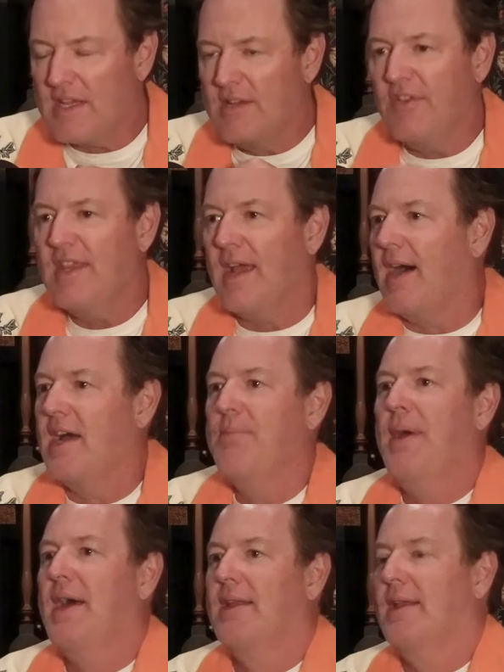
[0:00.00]
even the
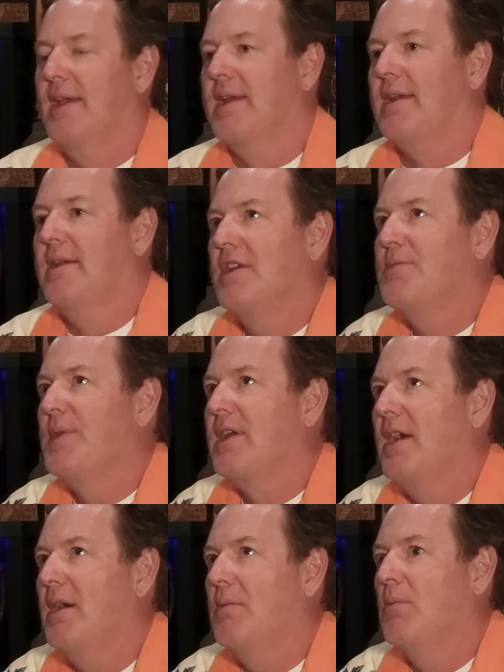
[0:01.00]
iPad, like it's
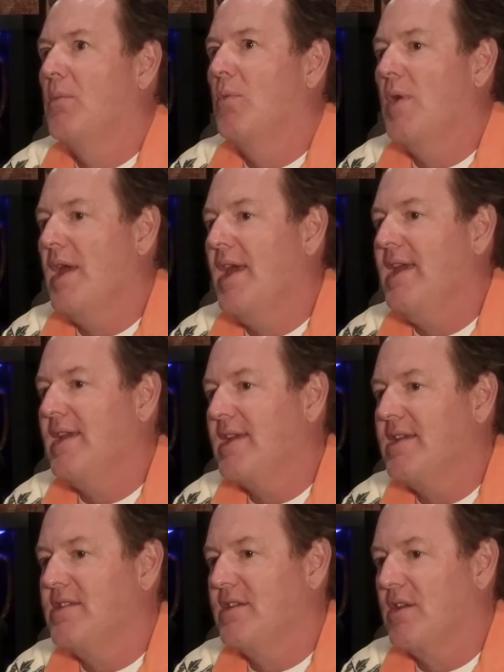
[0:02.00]
become way
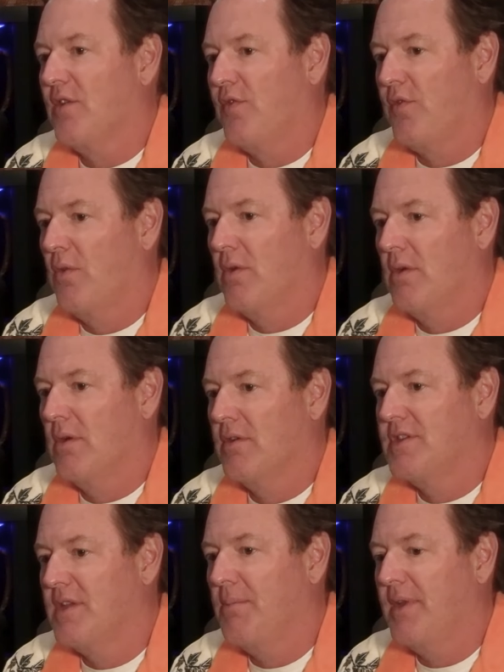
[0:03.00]
easier
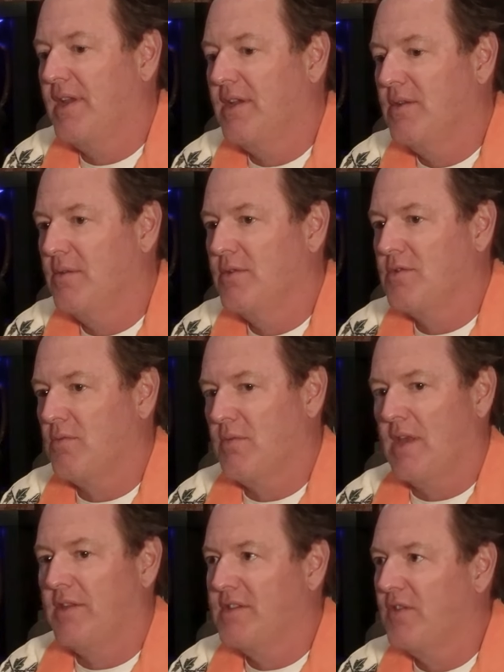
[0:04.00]
for somebody who's
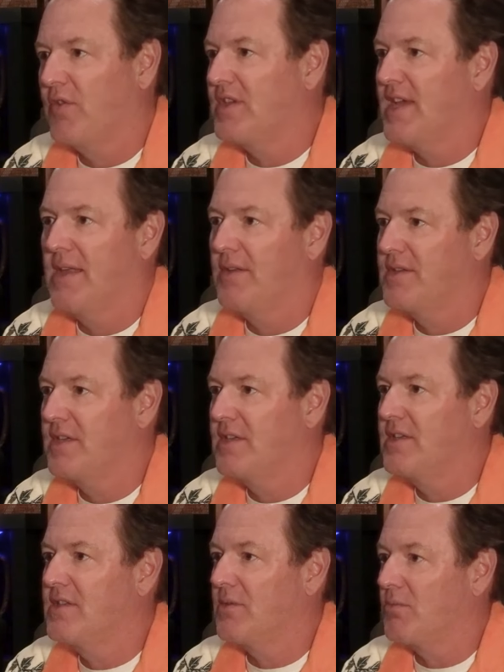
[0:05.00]
relatively
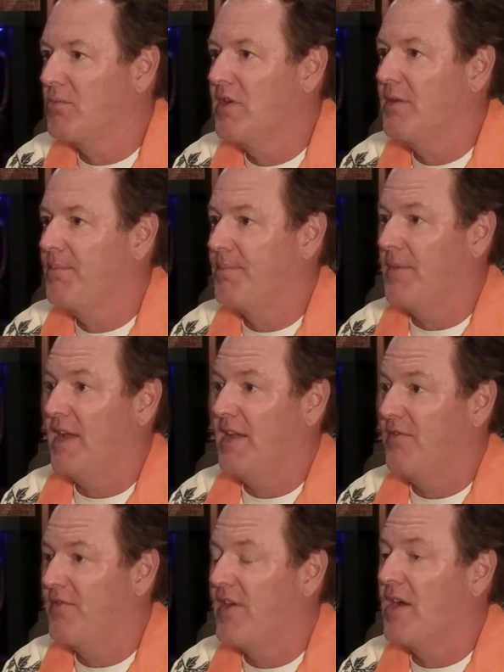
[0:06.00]
talented to rip
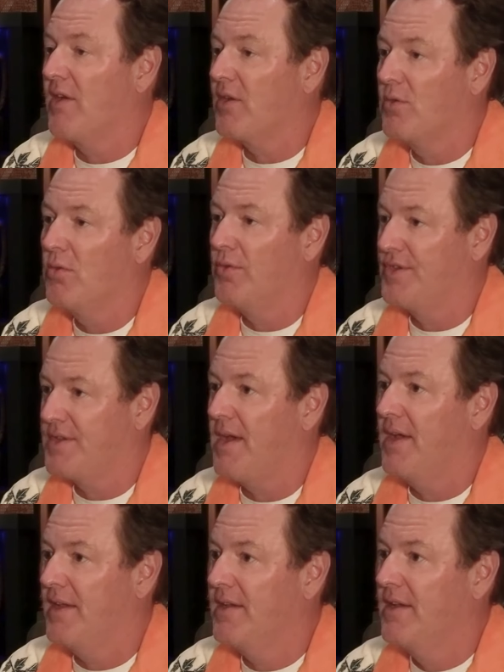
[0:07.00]
a very cool
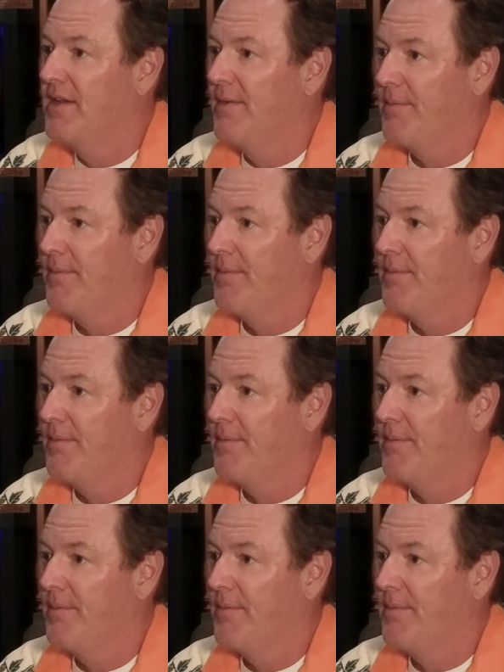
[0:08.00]
design.